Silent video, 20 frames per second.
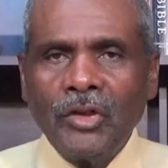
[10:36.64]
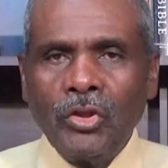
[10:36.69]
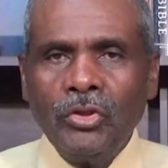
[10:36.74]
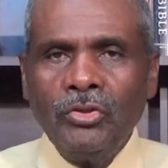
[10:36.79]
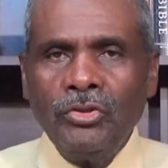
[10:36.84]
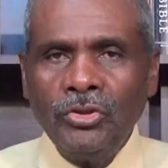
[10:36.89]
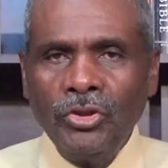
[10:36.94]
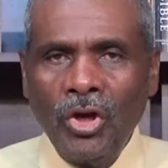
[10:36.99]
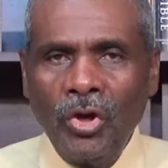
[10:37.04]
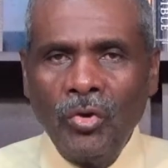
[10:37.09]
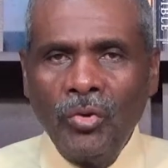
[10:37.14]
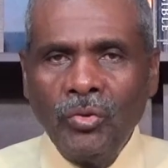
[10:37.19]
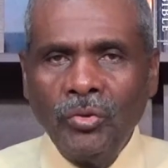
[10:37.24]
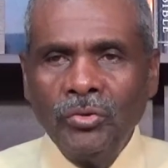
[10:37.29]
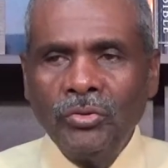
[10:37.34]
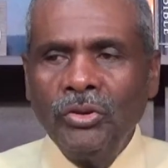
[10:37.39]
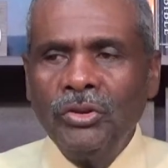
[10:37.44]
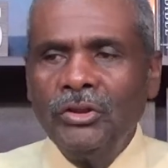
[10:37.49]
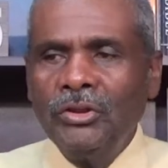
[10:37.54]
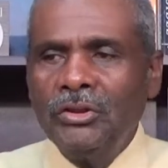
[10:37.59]

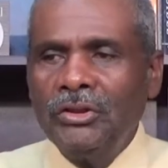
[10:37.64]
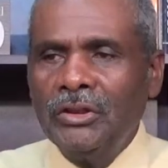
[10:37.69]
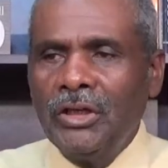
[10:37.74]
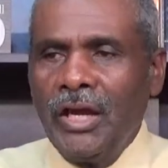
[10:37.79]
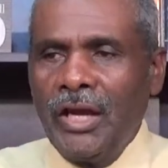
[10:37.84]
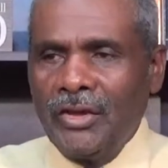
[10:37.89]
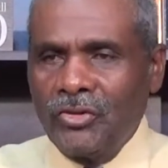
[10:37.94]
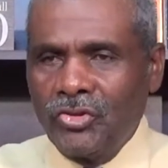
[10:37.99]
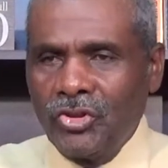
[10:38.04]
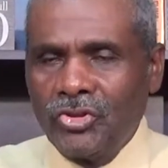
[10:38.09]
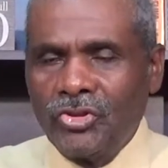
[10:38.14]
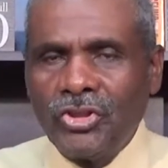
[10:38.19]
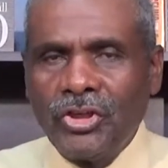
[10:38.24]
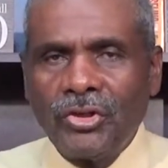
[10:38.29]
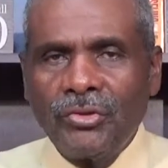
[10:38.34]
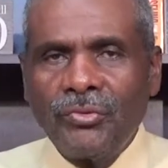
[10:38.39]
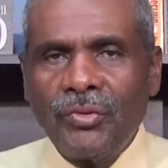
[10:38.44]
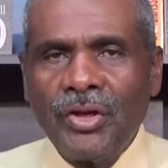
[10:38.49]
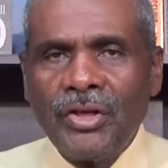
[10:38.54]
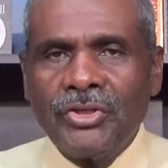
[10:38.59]
known as a
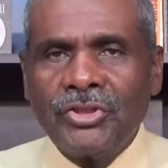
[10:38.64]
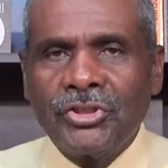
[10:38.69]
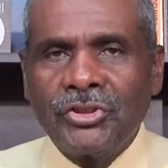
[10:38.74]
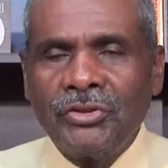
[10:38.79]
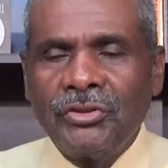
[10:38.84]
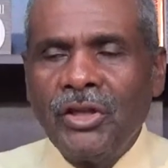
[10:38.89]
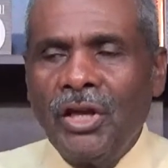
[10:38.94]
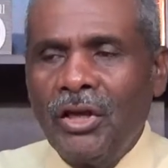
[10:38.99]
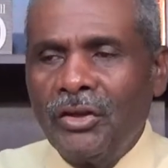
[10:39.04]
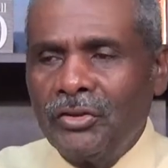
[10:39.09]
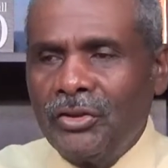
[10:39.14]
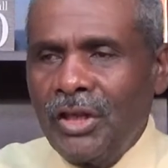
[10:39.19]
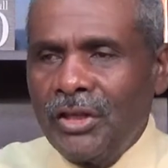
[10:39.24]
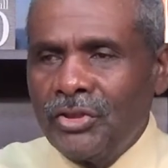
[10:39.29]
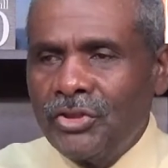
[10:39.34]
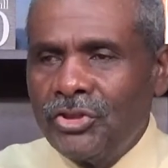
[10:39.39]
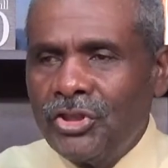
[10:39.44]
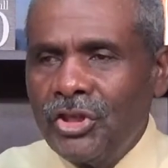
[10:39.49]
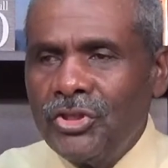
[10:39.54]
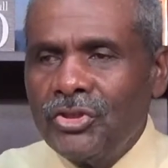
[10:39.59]
generation
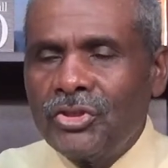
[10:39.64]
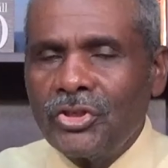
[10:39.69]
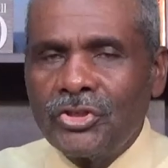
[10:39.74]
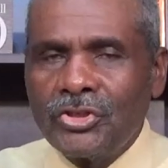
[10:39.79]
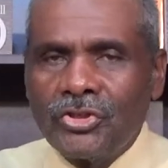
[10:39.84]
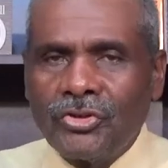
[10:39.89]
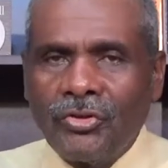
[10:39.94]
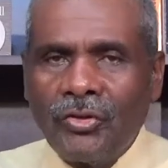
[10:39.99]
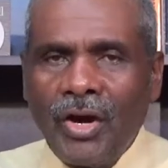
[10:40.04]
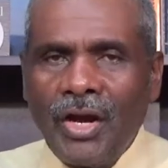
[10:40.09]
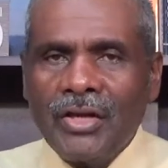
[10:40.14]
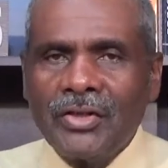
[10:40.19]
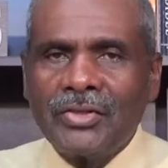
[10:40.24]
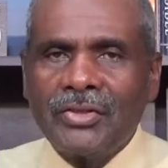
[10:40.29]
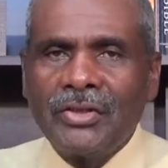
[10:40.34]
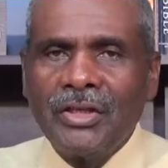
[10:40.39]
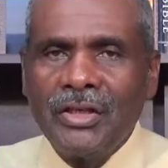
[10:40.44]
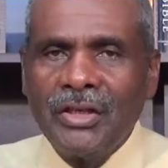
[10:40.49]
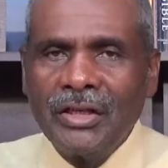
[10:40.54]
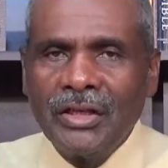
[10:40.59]
that Jesus
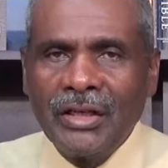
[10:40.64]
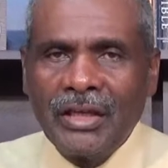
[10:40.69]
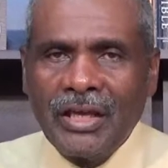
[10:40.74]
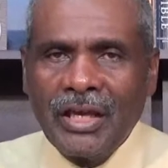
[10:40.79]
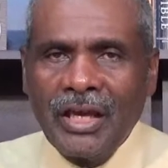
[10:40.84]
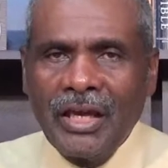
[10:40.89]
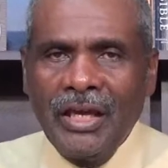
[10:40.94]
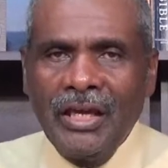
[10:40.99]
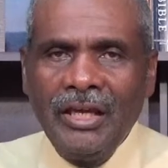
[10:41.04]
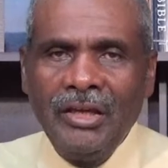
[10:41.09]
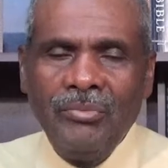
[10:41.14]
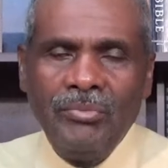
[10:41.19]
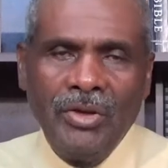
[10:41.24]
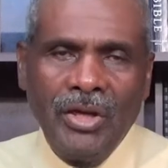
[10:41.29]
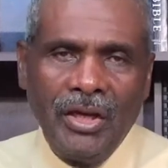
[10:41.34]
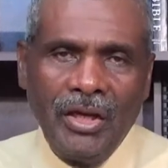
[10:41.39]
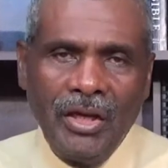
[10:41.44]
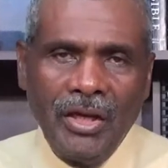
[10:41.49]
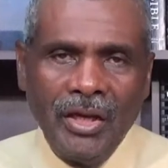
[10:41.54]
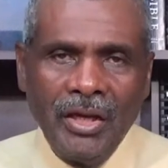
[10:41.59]
Christ came
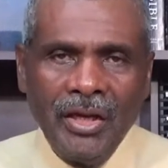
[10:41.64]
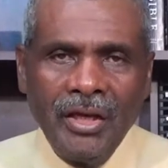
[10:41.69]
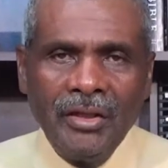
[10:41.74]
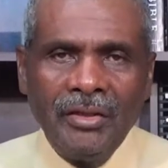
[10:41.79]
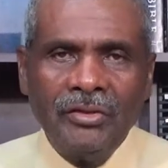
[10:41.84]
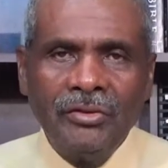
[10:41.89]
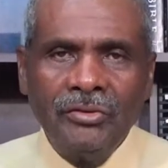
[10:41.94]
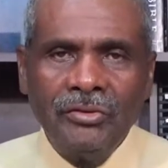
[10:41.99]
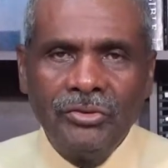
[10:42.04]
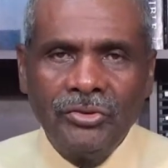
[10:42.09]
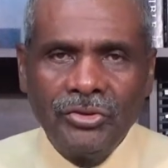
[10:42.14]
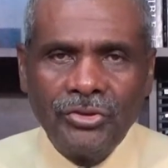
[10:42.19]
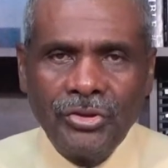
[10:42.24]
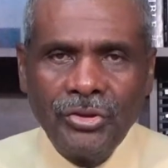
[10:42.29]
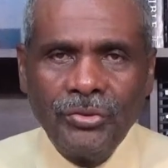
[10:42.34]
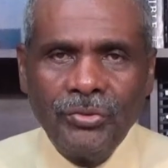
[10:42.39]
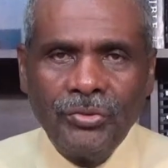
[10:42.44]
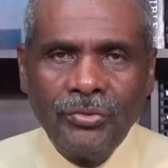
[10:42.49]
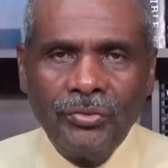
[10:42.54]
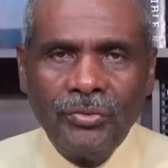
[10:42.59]

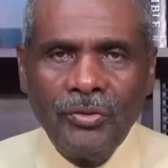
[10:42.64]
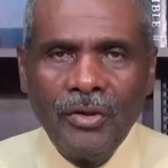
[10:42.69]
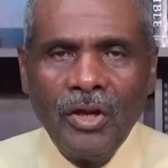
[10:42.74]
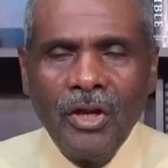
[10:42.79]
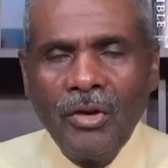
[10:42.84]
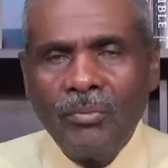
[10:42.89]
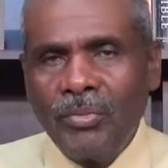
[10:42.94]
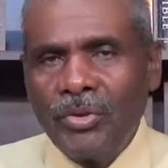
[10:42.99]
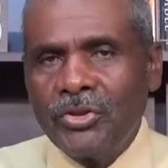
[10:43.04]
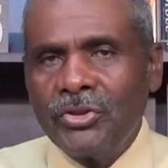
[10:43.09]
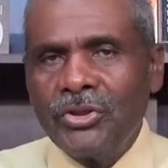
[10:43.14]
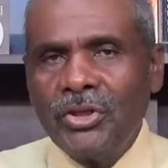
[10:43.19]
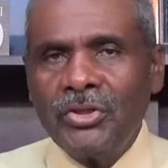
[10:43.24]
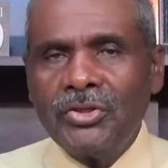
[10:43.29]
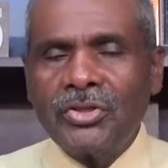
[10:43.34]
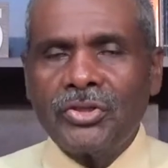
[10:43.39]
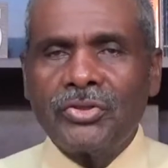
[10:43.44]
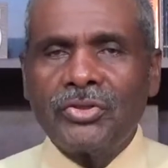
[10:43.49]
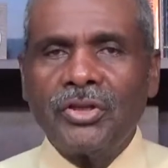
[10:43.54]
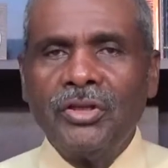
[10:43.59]
into. But
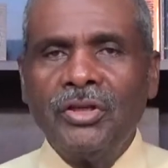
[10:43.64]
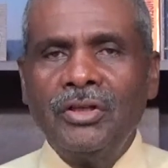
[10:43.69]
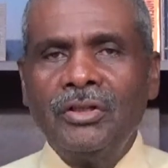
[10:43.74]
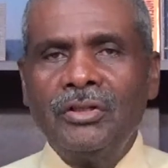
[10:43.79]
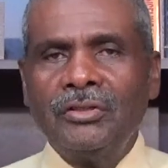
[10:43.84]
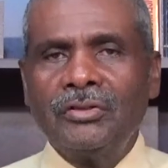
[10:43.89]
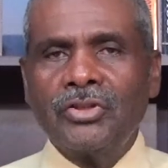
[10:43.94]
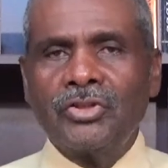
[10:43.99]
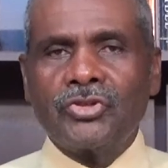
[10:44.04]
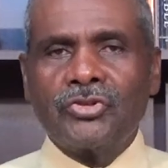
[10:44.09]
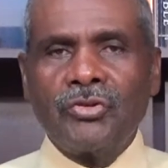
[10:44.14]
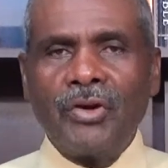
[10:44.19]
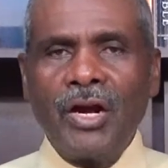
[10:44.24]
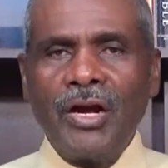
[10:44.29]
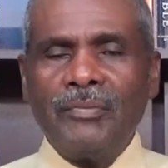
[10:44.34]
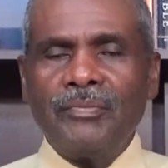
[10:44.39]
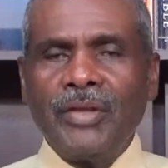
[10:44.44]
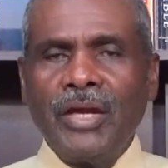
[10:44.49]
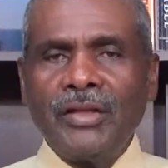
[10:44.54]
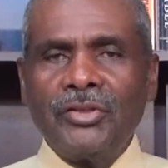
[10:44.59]
Jesus
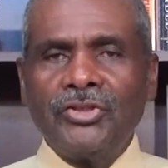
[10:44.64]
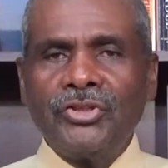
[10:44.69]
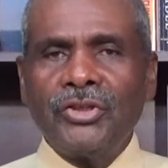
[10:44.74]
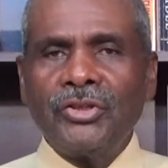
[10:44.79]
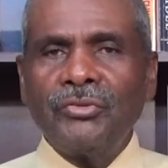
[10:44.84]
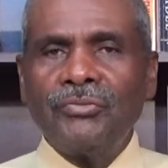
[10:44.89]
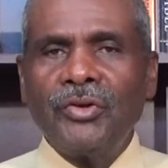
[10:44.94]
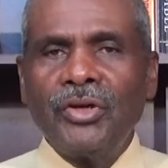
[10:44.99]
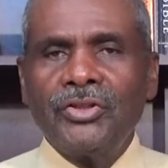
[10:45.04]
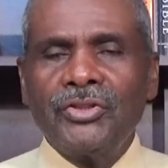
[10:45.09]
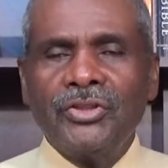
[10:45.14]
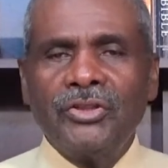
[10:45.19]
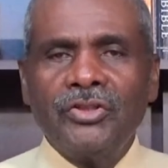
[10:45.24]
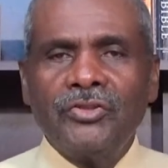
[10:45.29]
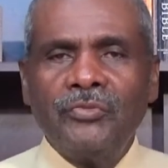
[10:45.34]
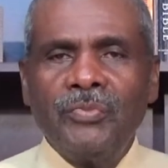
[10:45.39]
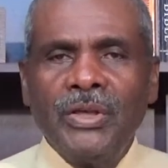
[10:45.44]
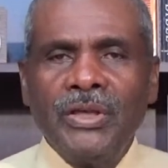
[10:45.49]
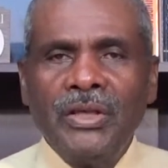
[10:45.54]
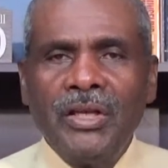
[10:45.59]
described that generation
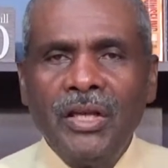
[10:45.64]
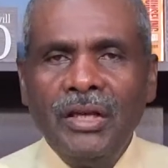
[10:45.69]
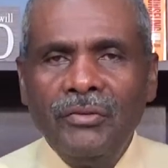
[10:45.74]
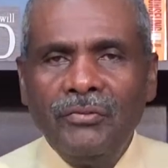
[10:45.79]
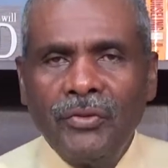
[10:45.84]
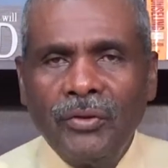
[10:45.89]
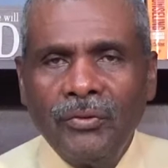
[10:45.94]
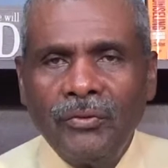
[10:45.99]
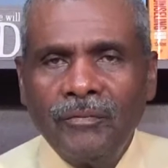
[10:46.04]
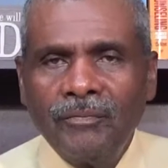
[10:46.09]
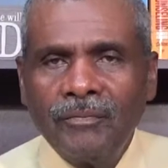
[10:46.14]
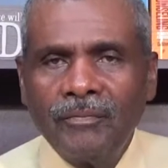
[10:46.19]
as being evil,